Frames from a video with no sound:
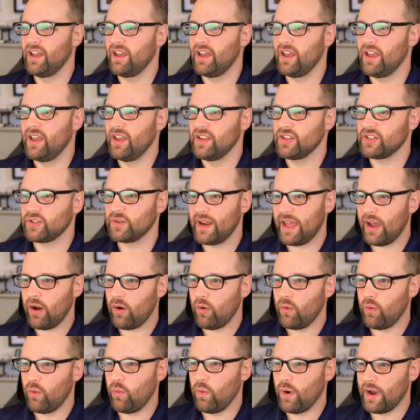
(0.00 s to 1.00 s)
So now
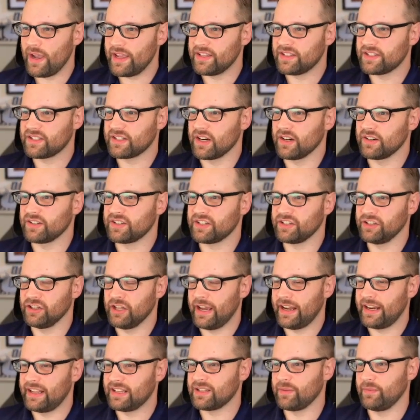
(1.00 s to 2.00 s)
white starts
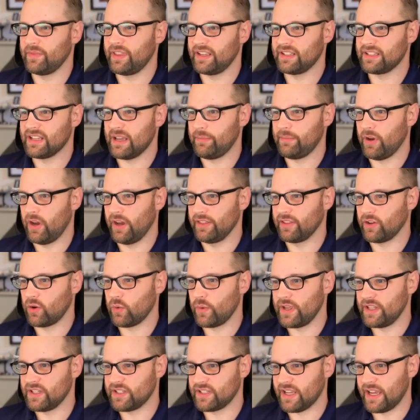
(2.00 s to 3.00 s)
lining some things up on the
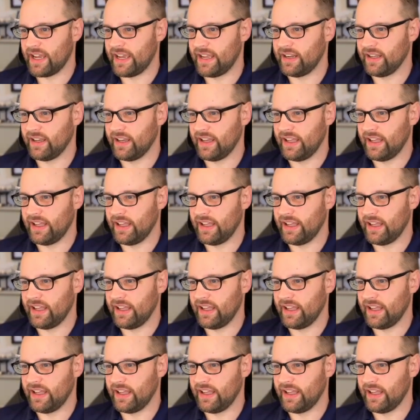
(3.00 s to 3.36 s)
queen side,